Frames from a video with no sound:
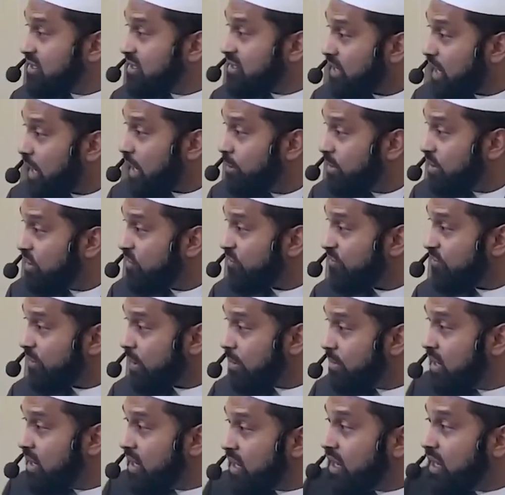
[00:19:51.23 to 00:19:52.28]
It's coming
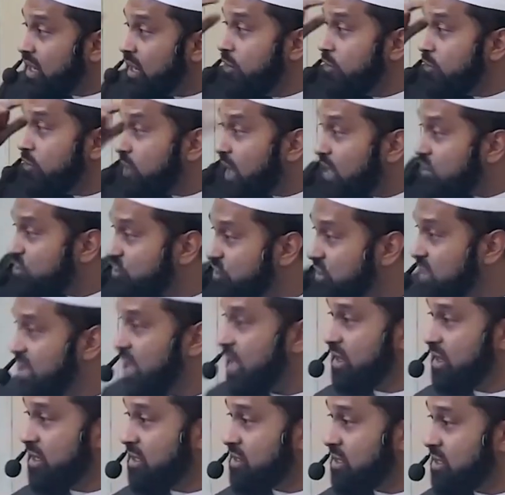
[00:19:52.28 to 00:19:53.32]
from
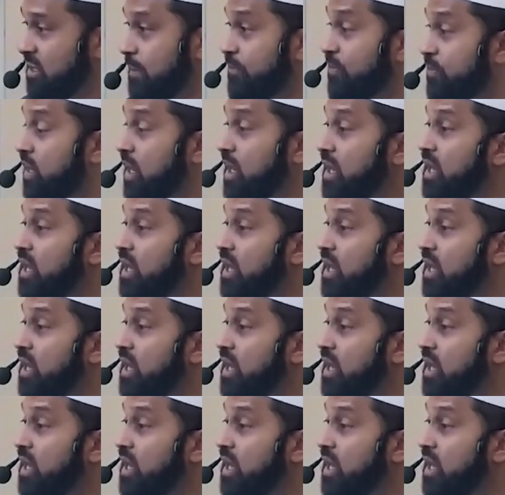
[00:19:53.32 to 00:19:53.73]
irrationality.